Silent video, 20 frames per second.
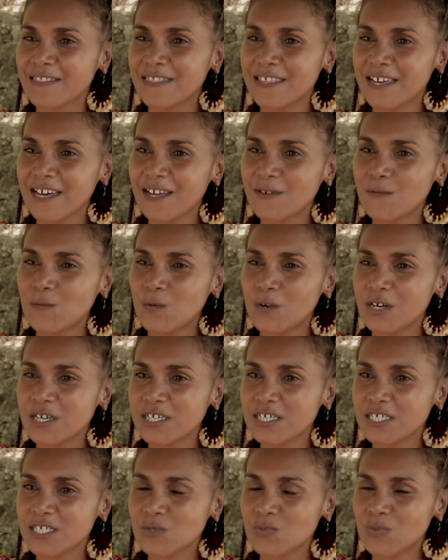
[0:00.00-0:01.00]
that
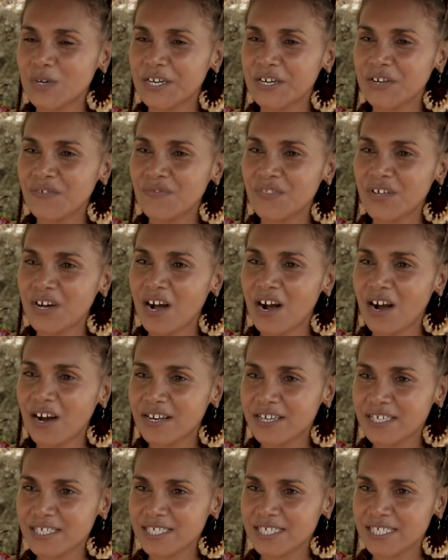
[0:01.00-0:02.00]
was one of the
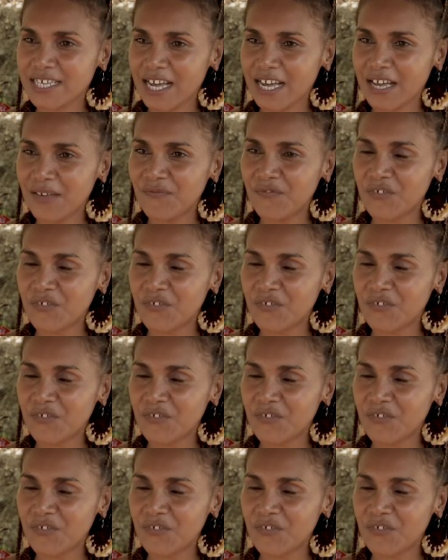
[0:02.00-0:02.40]
hardest times